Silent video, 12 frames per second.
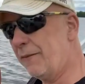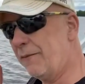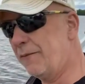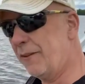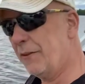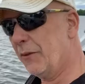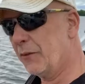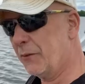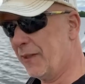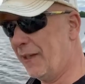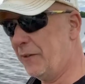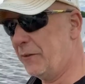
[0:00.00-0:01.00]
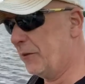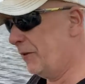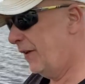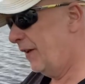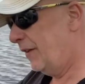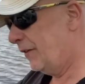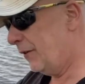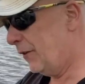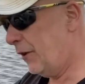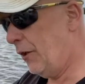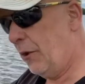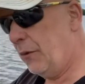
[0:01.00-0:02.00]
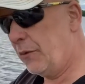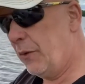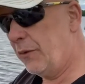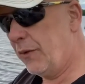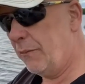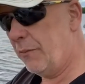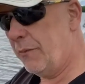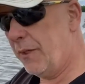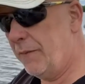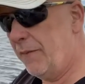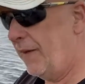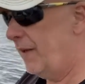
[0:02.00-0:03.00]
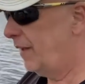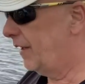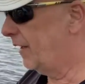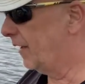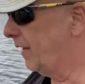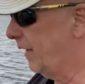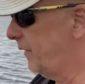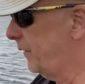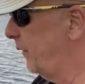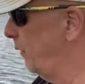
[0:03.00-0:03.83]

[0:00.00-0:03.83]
feels nicer. So the nose goes up a bit and it cuts through the